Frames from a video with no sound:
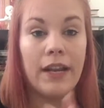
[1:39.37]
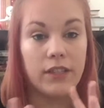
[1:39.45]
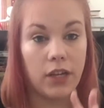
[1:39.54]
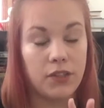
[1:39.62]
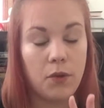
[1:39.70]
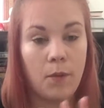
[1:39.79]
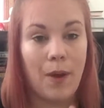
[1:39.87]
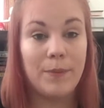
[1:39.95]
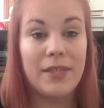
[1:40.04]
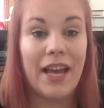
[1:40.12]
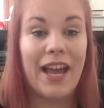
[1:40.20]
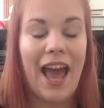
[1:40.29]
It's also a
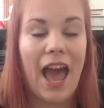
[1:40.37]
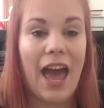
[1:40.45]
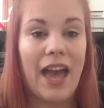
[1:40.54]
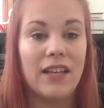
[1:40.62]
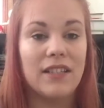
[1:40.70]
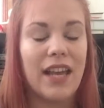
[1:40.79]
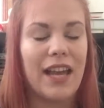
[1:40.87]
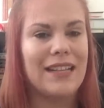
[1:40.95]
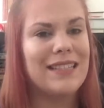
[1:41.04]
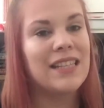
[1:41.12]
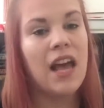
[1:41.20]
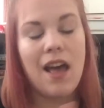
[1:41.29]
website, and
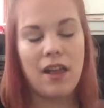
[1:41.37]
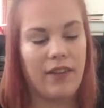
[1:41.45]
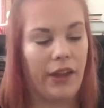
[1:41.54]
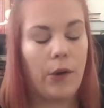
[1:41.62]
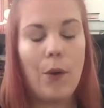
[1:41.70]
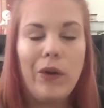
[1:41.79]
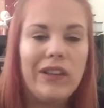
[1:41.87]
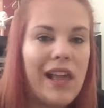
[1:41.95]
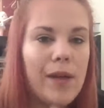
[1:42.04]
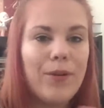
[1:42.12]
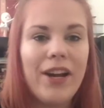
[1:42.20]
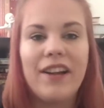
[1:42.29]
it's like old
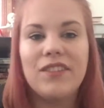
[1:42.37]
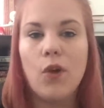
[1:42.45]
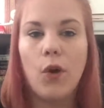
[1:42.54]
libraries,